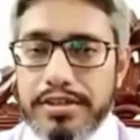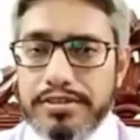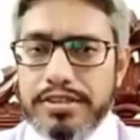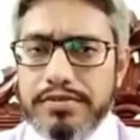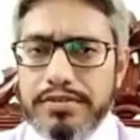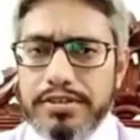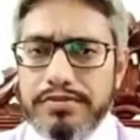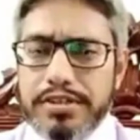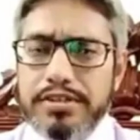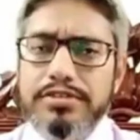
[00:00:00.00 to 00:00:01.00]
He has
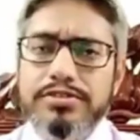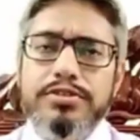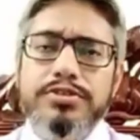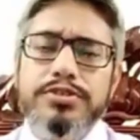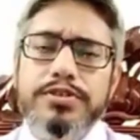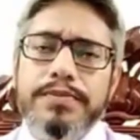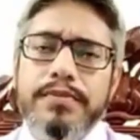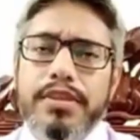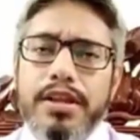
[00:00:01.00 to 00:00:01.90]
given the figures also.